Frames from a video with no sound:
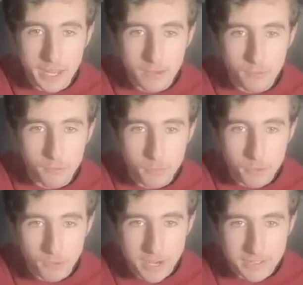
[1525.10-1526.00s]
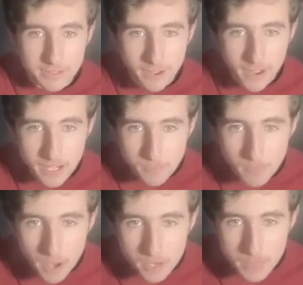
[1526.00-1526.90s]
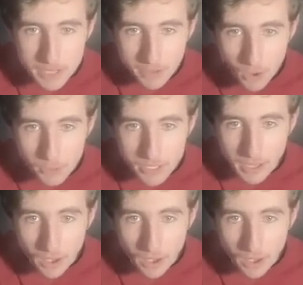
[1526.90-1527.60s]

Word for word: in from the right side. Barnaby is holding